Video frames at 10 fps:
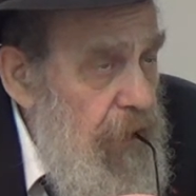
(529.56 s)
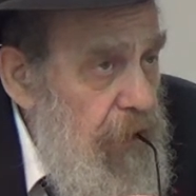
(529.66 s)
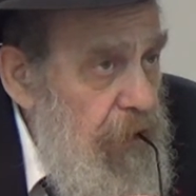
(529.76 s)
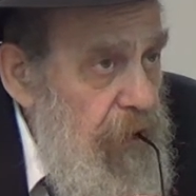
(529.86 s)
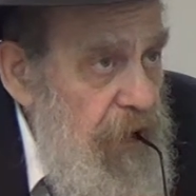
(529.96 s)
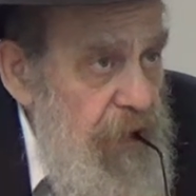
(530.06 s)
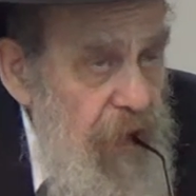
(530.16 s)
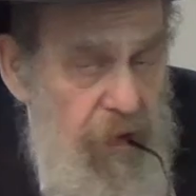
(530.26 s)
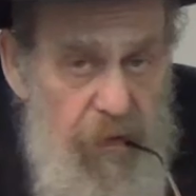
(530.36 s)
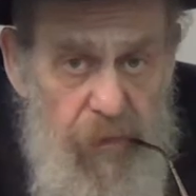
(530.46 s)
So he
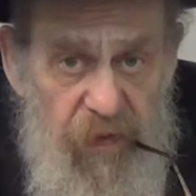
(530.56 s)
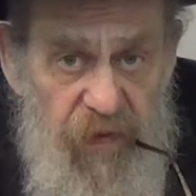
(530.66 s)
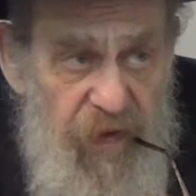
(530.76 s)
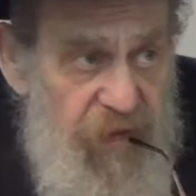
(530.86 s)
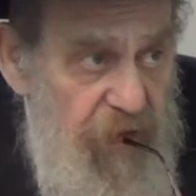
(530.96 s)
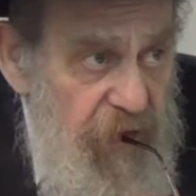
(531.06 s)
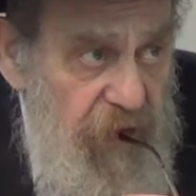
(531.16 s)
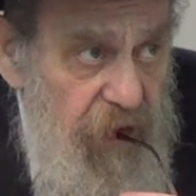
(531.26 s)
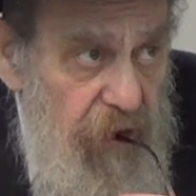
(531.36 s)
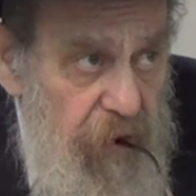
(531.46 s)
taught them 6 and
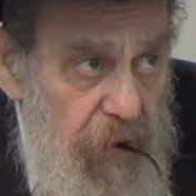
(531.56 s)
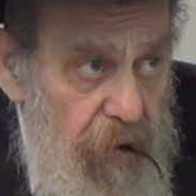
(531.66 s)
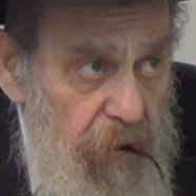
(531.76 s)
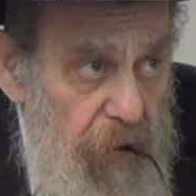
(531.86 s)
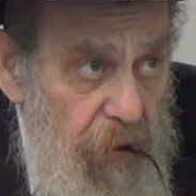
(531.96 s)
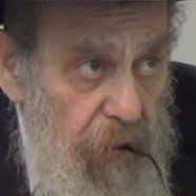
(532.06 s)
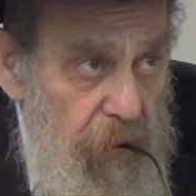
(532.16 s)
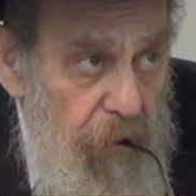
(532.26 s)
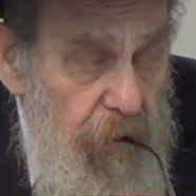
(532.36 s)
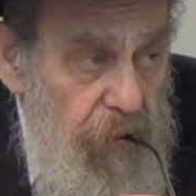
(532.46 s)
6.
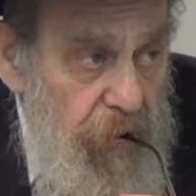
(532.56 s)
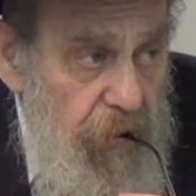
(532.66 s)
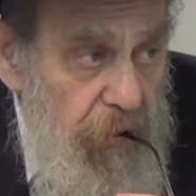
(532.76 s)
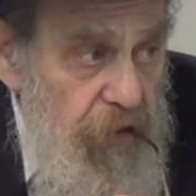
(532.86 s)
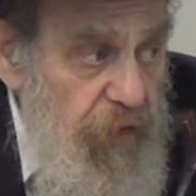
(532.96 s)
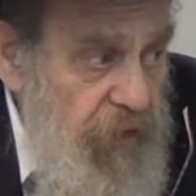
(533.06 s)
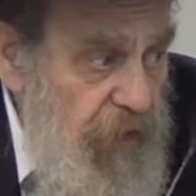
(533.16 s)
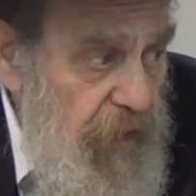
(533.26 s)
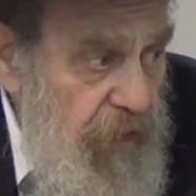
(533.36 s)
First 6,